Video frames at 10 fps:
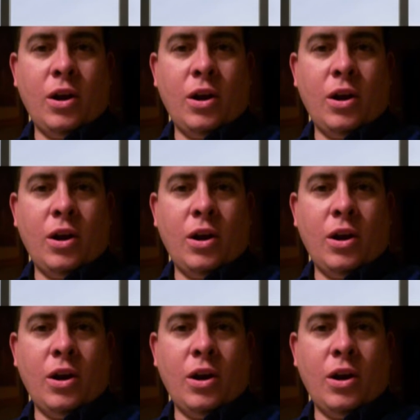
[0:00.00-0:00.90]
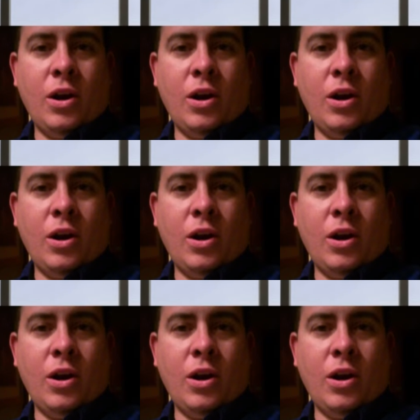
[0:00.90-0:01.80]

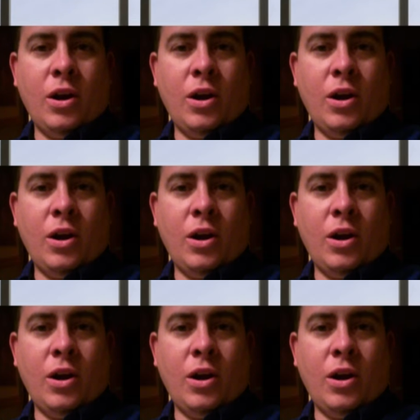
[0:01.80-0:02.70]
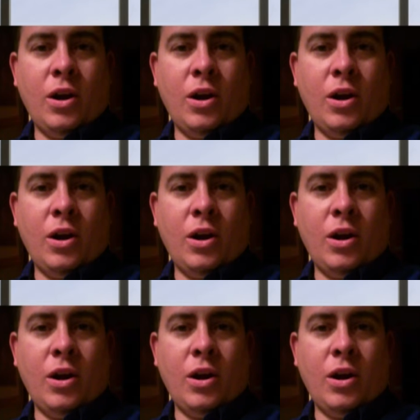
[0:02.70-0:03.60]

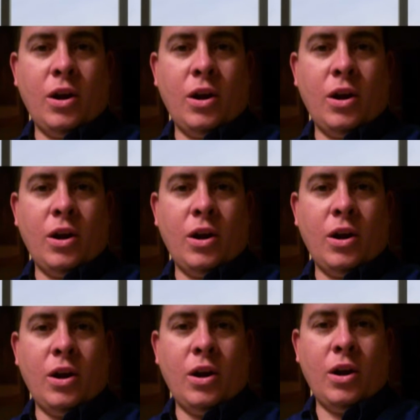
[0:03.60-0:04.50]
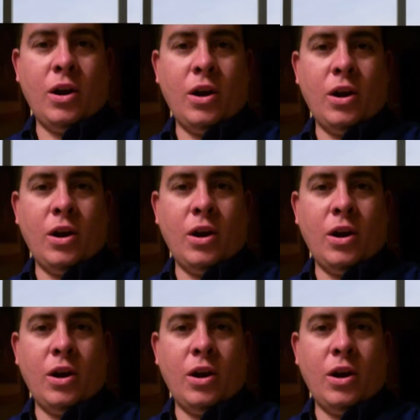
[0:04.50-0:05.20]
The person shown says nothing.